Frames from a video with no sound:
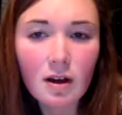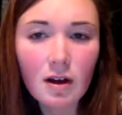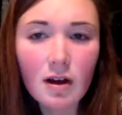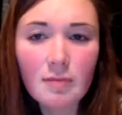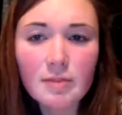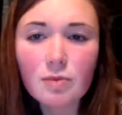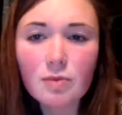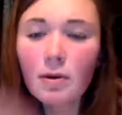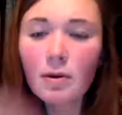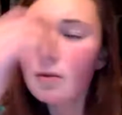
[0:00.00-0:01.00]
So
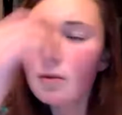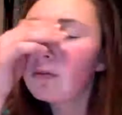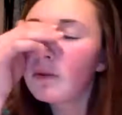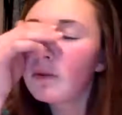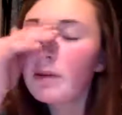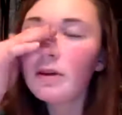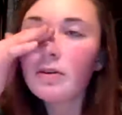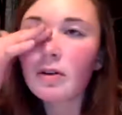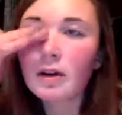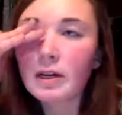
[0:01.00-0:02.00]
what could we
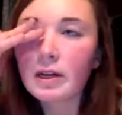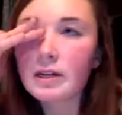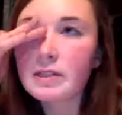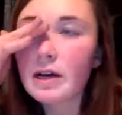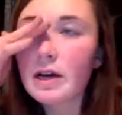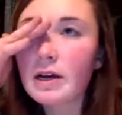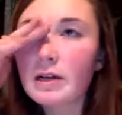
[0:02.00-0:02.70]
organize that as?